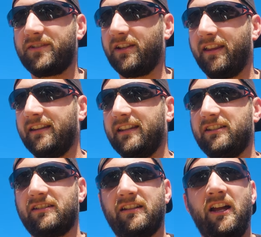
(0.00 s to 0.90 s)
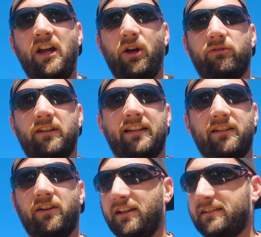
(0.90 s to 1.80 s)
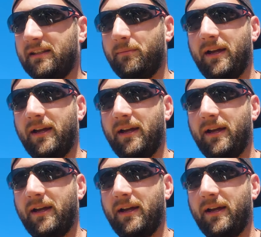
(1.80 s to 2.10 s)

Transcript: so that they're just really nicely